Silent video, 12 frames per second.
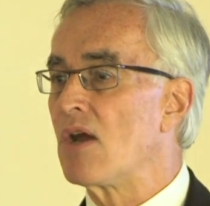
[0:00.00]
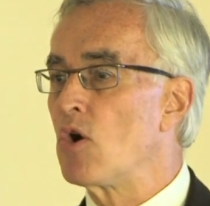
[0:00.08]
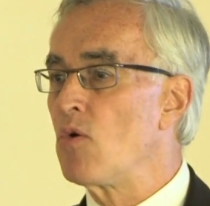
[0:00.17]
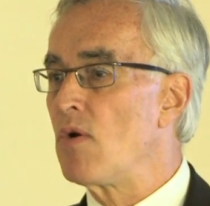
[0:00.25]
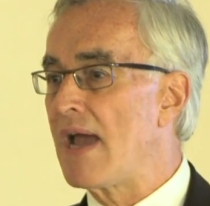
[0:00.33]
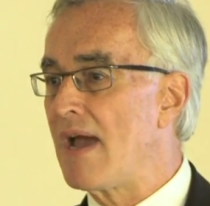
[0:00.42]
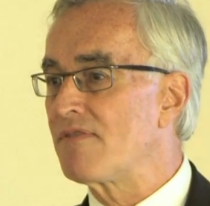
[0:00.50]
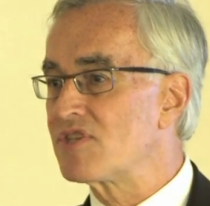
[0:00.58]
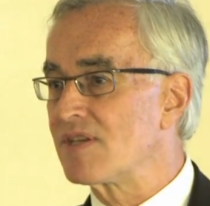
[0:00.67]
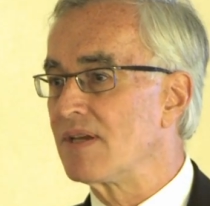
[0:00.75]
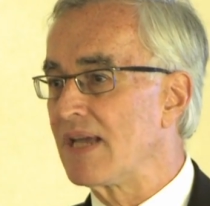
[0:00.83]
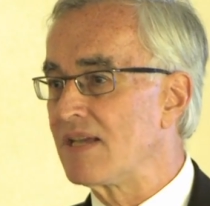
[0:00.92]
who have
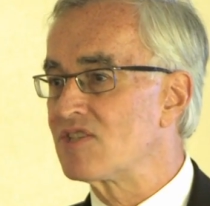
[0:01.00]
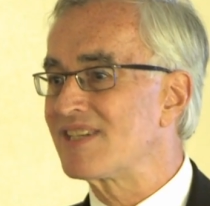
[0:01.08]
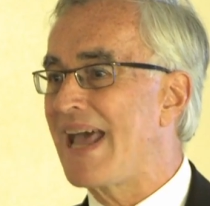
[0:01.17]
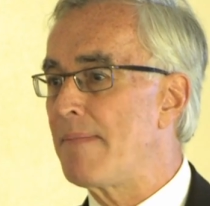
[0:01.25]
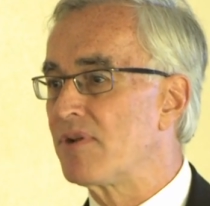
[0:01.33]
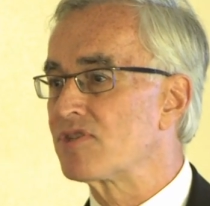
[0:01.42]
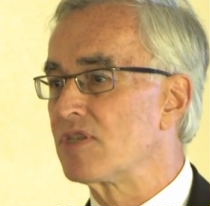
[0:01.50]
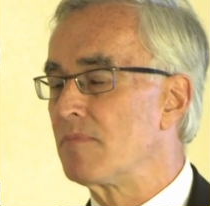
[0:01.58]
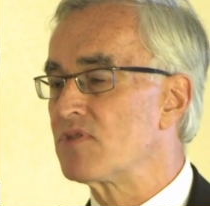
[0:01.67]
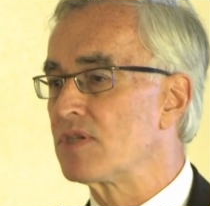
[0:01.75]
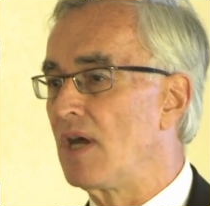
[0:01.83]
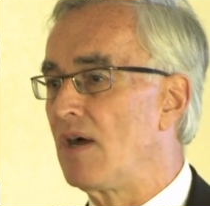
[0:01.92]
established
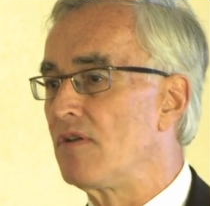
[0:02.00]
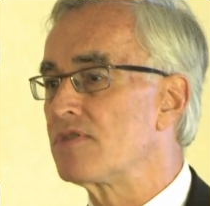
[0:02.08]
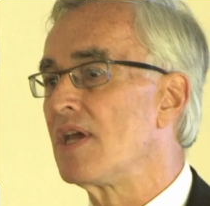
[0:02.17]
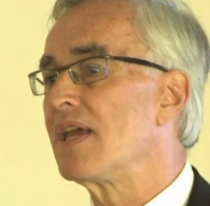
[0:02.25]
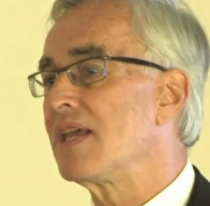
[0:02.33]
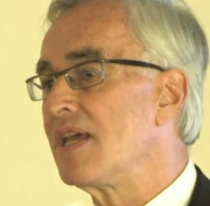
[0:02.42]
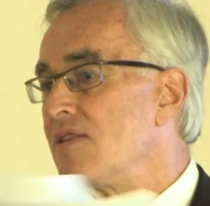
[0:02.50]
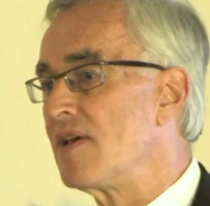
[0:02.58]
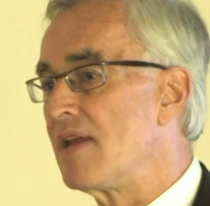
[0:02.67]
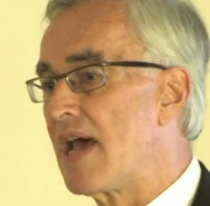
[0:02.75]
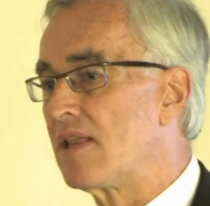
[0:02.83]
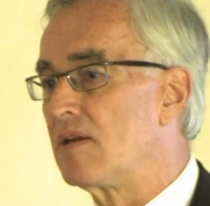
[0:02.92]
themselves in
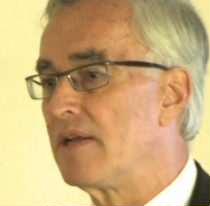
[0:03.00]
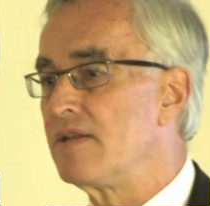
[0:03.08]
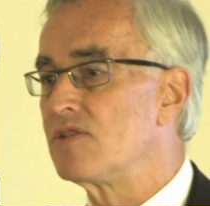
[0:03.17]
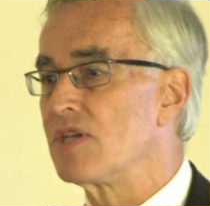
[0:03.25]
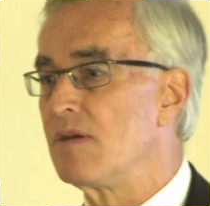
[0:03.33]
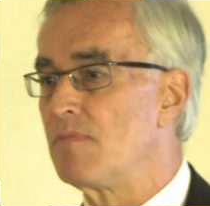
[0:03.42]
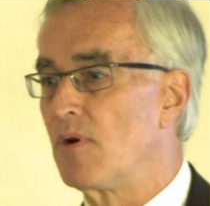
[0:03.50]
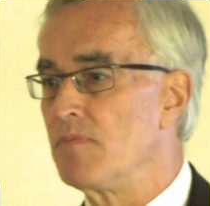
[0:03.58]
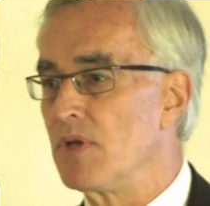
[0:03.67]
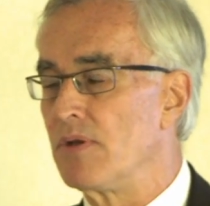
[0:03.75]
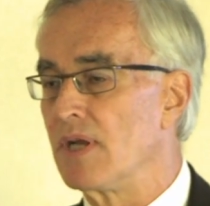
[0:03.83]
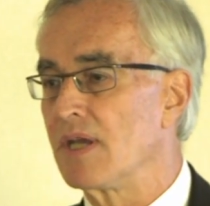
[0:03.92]
the Netherlands, in
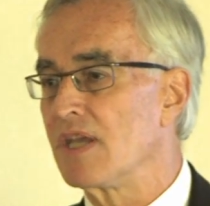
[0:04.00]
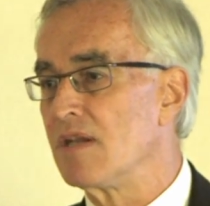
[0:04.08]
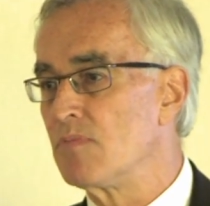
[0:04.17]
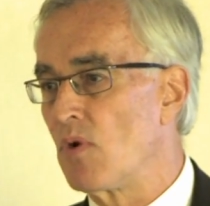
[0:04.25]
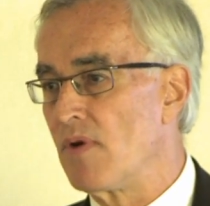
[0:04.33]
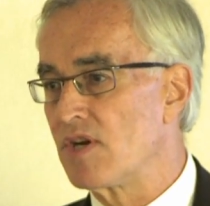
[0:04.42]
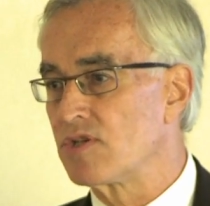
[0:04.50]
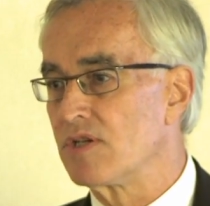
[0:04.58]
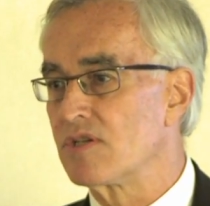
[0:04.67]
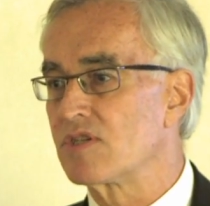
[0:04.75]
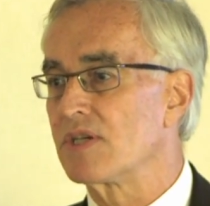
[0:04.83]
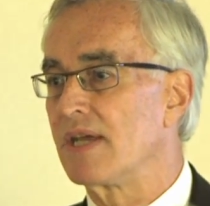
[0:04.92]
Bermuda, in
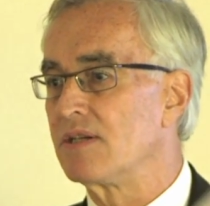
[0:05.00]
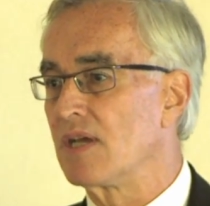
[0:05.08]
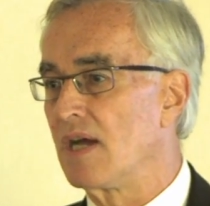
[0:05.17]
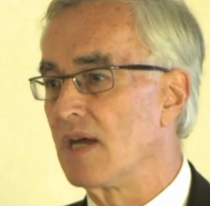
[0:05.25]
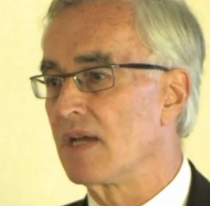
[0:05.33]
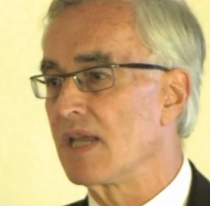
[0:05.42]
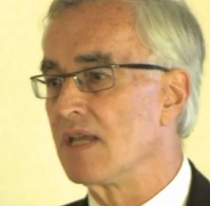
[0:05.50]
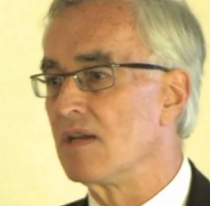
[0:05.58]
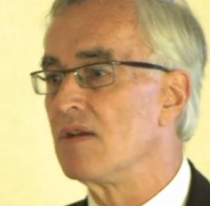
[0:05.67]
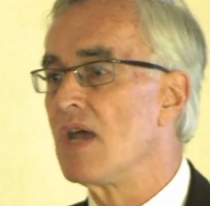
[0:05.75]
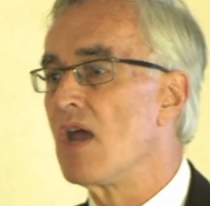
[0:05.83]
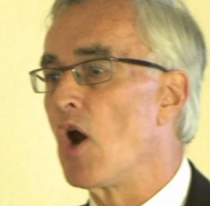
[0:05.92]
Mauritius, and
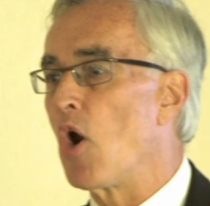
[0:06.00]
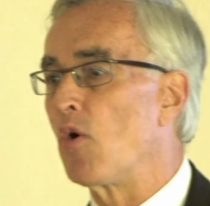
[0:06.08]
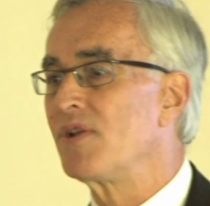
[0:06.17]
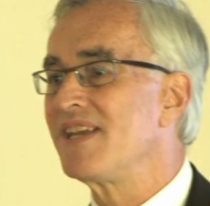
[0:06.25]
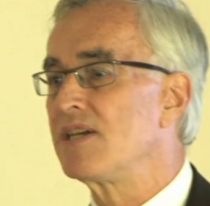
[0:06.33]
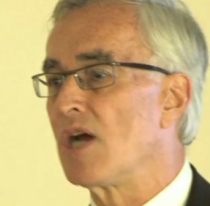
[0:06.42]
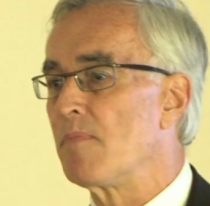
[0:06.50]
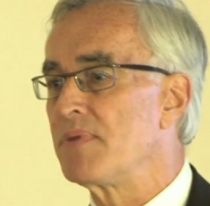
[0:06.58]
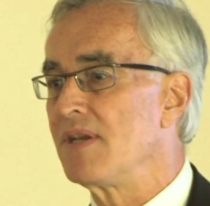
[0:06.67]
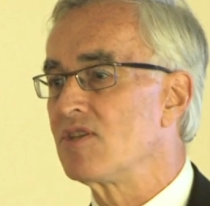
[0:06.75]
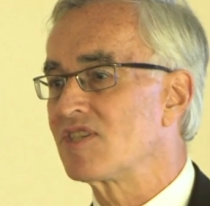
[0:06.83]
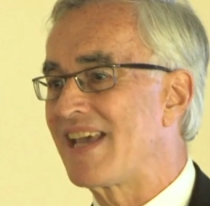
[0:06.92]
in holding
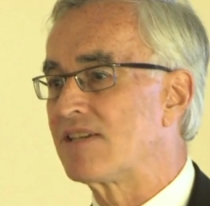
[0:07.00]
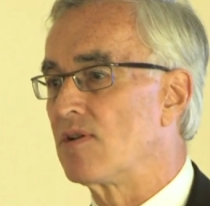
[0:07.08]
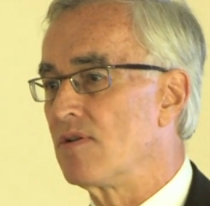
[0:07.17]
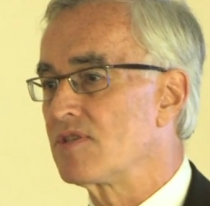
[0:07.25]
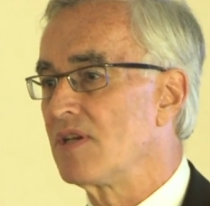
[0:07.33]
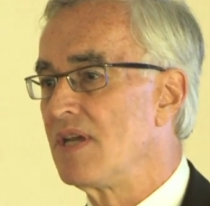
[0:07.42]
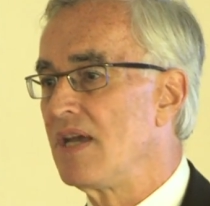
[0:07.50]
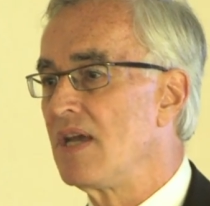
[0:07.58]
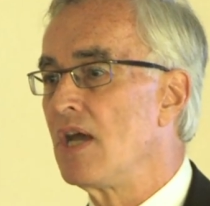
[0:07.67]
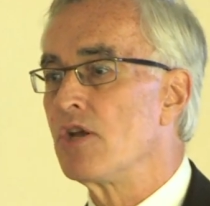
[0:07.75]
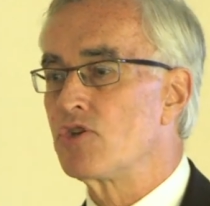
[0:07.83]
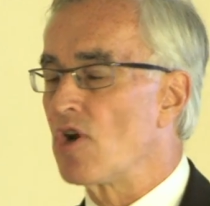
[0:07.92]
company centers.
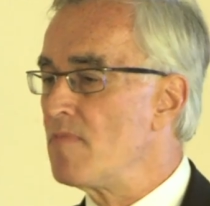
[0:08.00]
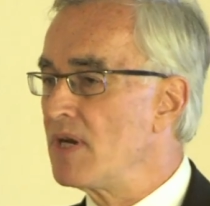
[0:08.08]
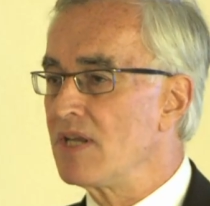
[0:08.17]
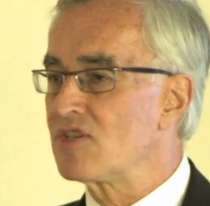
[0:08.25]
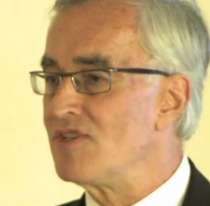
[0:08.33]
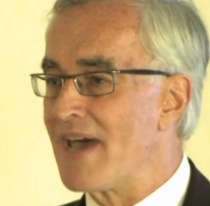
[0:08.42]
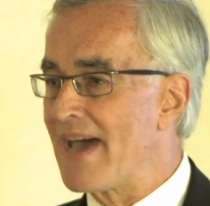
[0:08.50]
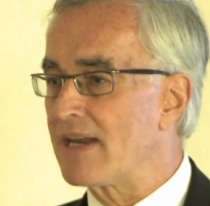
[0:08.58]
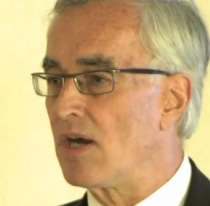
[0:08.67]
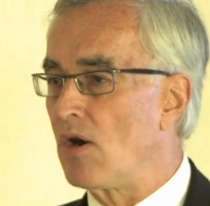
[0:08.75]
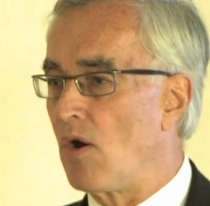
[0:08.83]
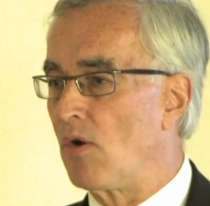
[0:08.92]
Germany is
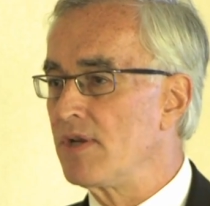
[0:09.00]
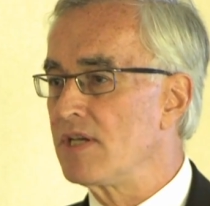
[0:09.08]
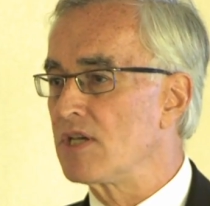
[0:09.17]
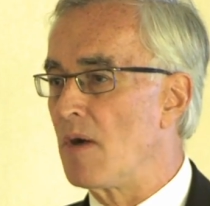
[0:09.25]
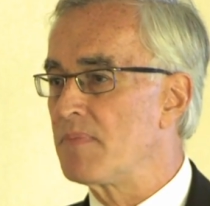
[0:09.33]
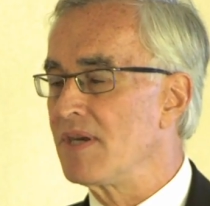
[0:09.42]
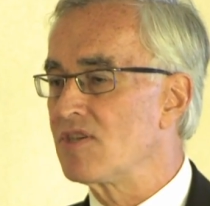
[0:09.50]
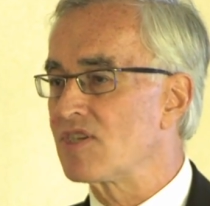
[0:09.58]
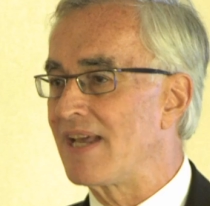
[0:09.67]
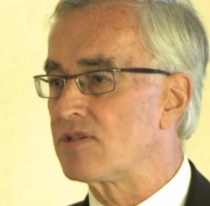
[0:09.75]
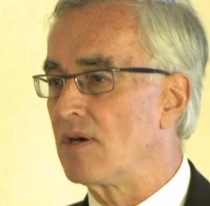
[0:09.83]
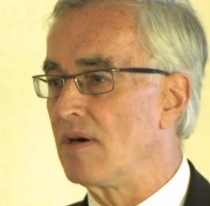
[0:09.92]
not a holding company
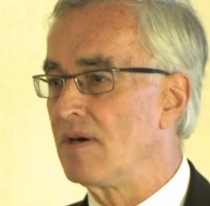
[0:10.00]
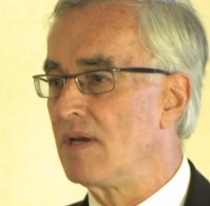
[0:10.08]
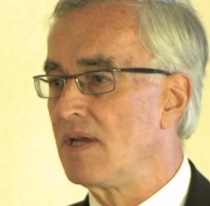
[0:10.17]
center.